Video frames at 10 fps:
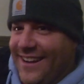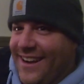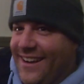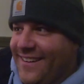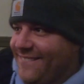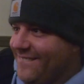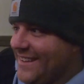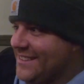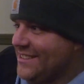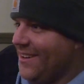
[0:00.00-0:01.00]
Yeah.
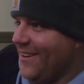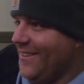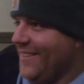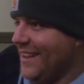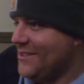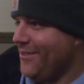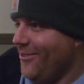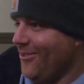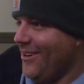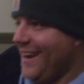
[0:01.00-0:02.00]
So that's where
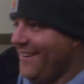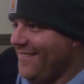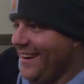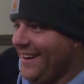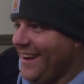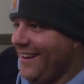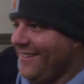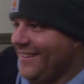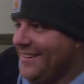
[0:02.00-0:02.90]
we're at right now.